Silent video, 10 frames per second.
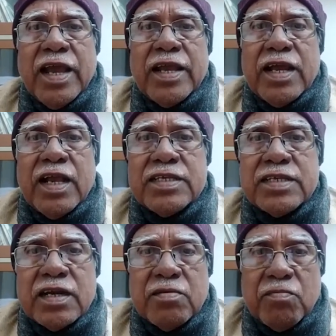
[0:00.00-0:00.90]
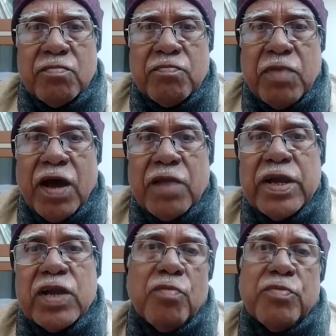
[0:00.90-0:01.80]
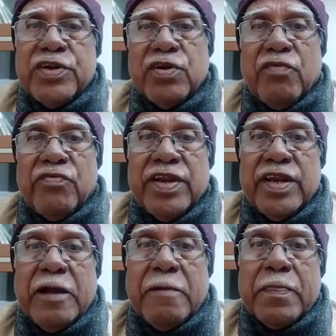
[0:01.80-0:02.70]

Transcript: agriculture farming community of India.